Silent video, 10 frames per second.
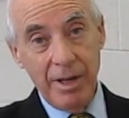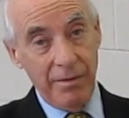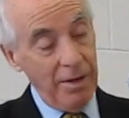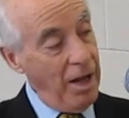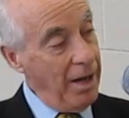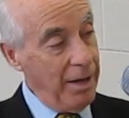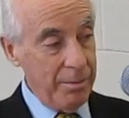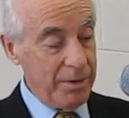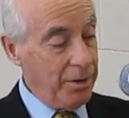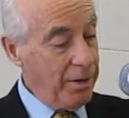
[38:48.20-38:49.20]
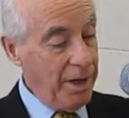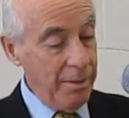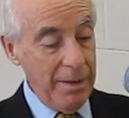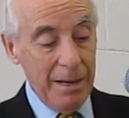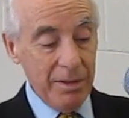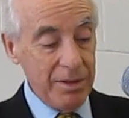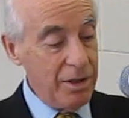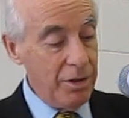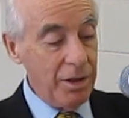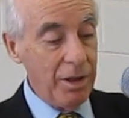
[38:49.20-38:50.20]
If not, I'm sorry, the Bible
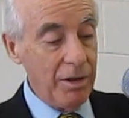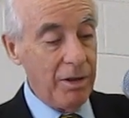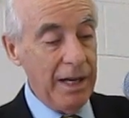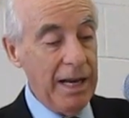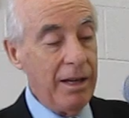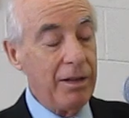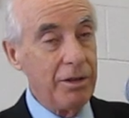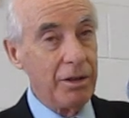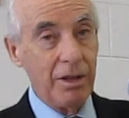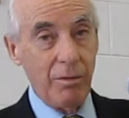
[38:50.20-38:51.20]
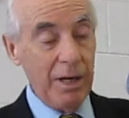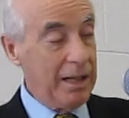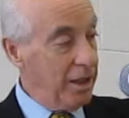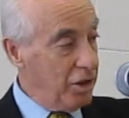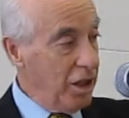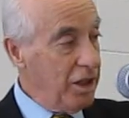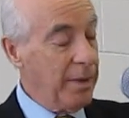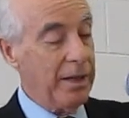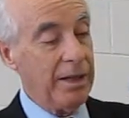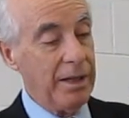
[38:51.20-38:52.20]
says you're going to go to hell and you're going to wait the
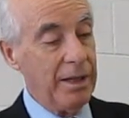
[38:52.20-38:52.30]
judgment.